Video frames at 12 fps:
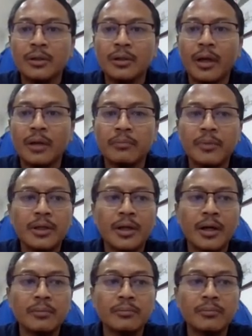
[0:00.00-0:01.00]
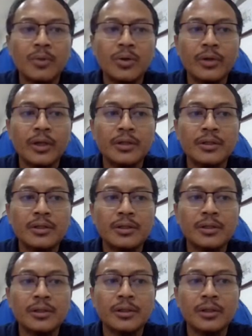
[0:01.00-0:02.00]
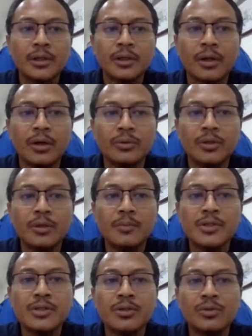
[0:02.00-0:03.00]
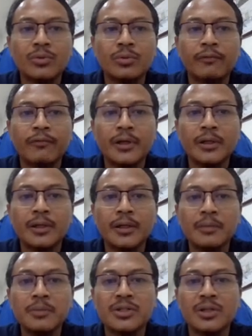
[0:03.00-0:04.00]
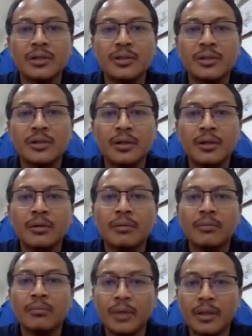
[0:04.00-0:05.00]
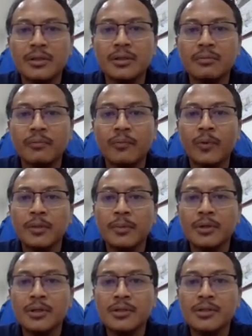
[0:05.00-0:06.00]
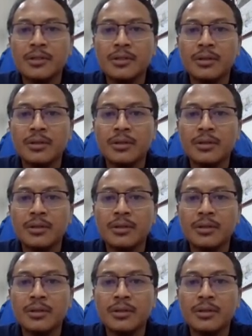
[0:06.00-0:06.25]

and become more energy autonomous to fight climate change. Malaysian policymakers